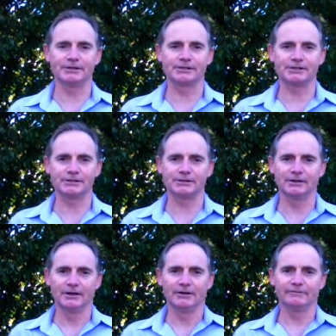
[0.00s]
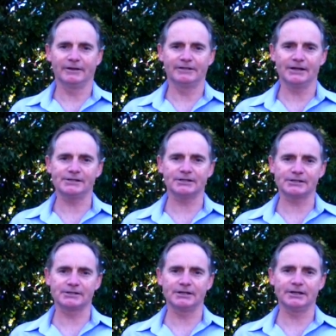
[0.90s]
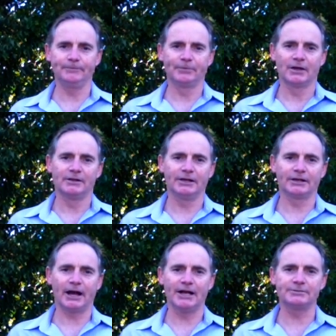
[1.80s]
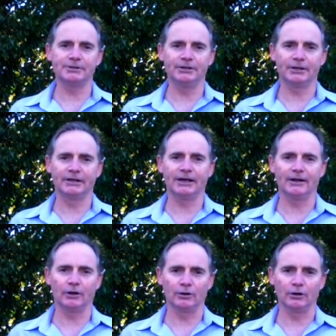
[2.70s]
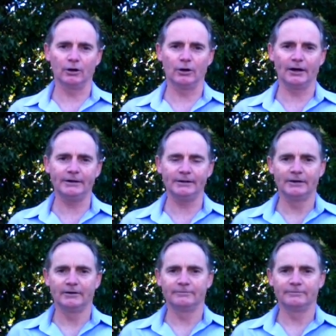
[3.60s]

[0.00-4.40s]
It's just fantastic to see the engagement you can get online